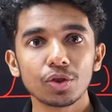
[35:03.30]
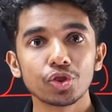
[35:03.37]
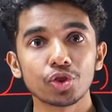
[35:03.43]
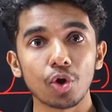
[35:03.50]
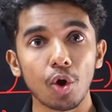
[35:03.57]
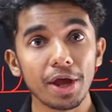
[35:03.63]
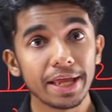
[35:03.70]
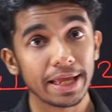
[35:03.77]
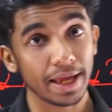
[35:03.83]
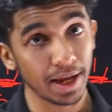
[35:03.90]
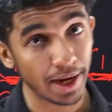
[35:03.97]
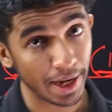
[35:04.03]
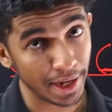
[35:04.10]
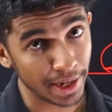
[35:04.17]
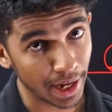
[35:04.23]
Throwing
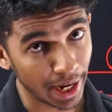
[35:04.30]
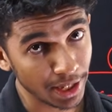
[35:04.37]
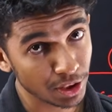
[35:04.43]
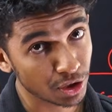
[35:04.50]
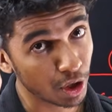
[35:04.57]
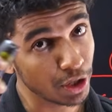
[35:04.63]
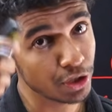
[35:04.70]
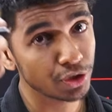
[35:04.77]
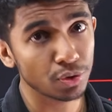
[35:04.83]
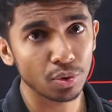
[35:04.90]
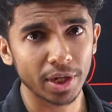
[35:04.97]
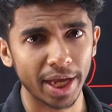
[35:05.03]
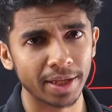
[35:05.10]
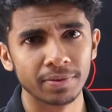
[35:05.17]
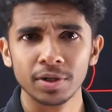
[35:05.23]
a die, throwing two
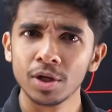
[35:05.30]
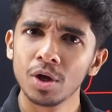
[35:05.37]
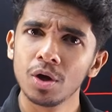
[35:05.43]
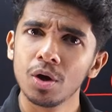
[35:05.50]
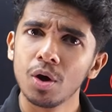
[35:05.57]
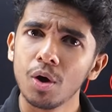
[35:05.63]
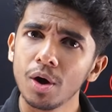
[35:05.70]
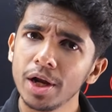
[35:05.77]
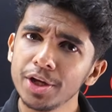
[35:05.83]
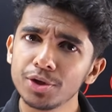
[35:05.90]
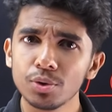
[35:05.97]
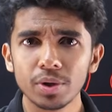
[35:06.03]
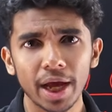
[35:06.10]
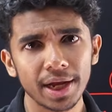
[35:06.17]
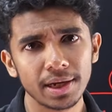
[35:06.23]
die. Only
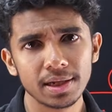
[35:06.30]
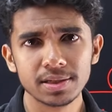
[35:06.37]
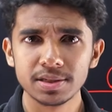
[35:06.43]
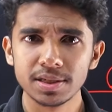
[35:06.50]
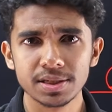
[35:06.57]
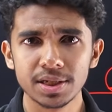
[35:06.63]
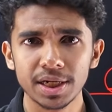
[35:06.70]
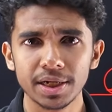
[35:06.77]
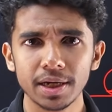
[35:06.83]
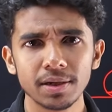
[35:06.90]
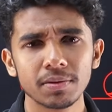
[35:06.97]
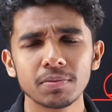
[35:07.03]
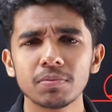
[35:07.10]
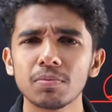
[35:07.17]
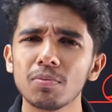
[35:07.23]
two die is needed.
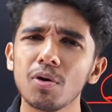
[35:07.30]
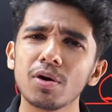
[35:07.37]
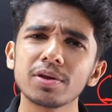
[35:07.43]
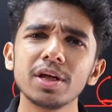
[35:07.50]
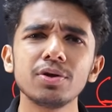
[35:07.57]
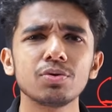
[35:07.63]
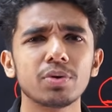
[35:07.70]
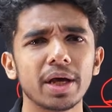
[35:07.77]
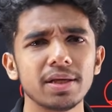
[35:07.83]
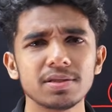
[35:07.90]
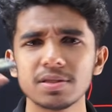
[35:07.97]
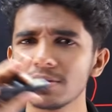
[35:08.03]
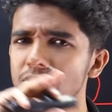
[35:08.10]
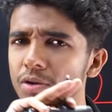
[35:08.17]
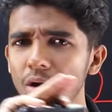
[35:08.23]
More than two dice
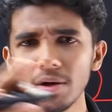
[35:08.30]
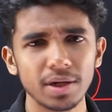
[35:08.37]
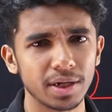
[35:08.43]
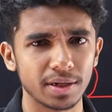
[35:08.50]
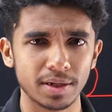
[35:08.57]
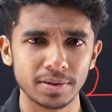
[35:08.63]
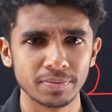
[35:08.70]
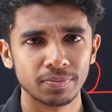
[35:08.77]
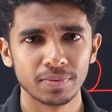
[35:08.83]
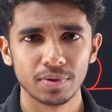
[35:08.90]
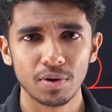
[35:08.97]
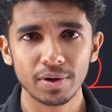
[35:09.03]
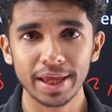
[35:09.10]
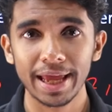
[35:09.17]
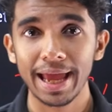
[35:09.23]
is not needed.
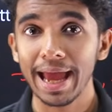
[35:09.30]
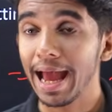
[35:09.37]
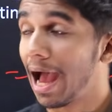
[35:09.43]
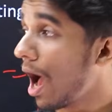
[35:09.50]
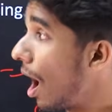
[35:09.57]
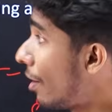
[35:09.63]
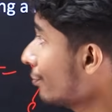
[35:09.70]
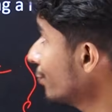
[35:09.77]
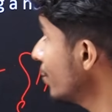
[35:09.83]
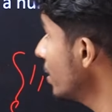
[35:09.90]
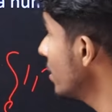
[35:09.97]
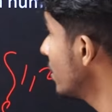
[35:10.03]
Okay. After